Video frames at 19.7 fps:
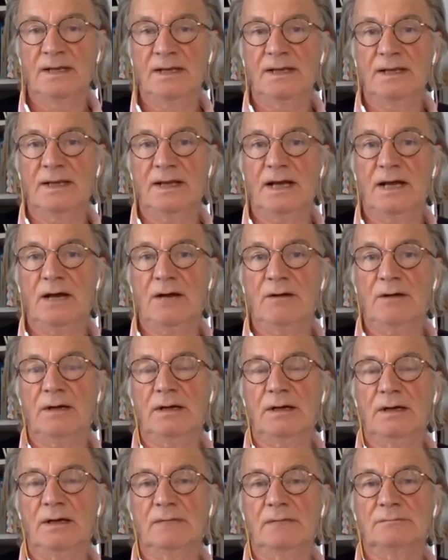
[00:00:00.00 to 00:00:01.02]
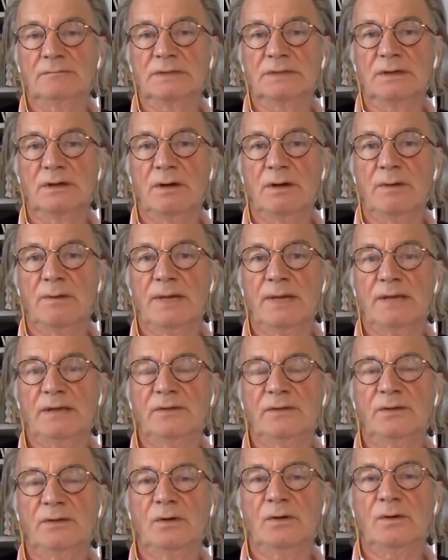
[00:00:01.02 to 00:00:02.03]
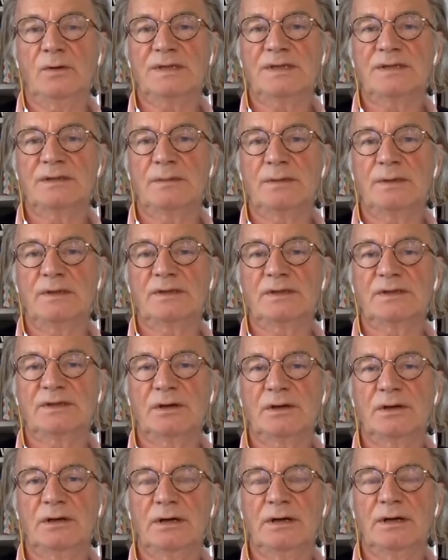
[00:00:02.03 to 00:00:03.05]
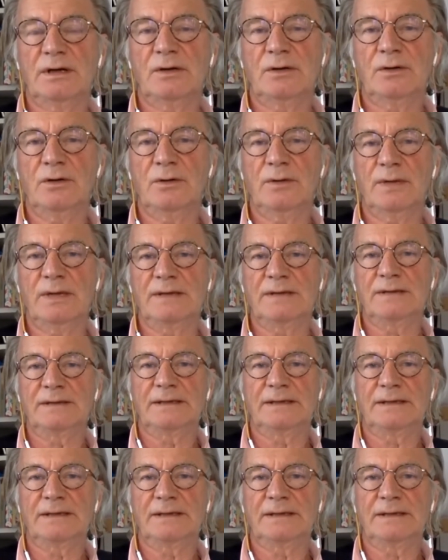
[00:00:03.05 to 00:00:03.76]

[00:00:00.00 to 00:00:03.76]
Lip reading: Now, going back to your question about the circular economy,